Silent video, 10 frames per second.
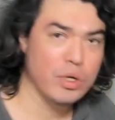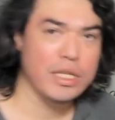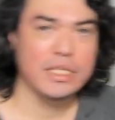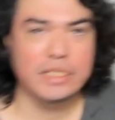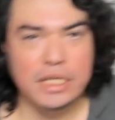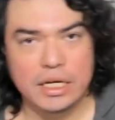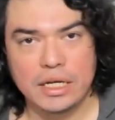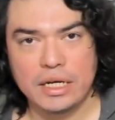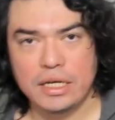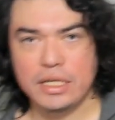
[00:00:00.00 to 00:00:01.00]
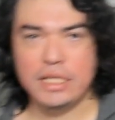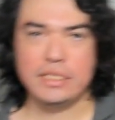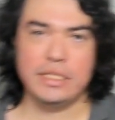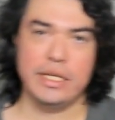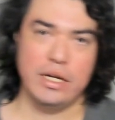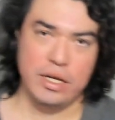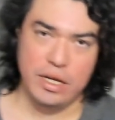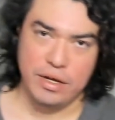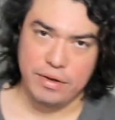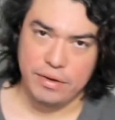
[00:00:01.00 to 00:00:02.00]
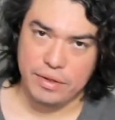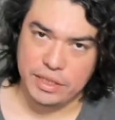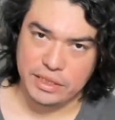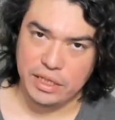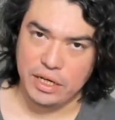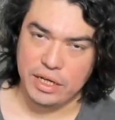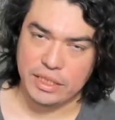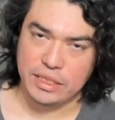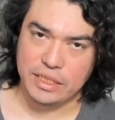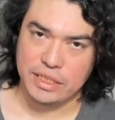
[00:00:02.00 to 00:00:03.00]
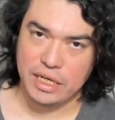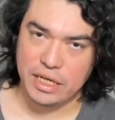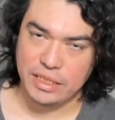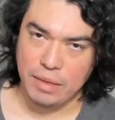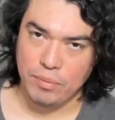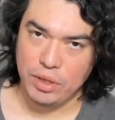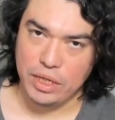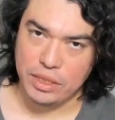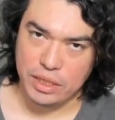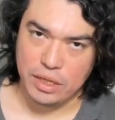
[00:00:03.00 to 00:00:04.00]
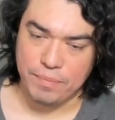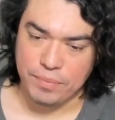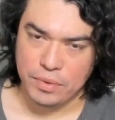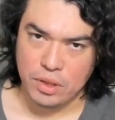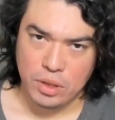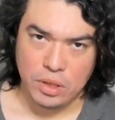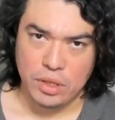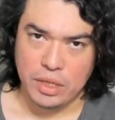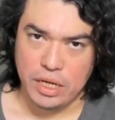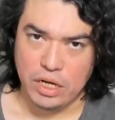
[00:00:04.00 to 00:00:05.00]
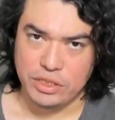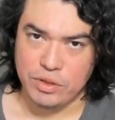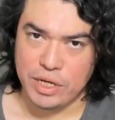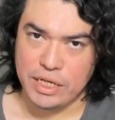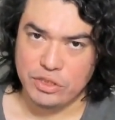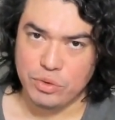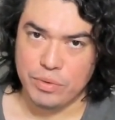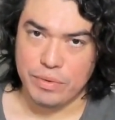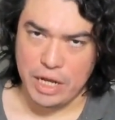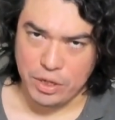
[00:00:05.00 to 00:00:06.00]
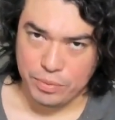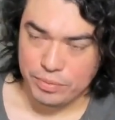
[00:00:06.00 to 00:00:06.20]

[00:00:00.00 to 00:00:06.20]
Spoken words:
this little example, and I'll see you again soon. Thank you.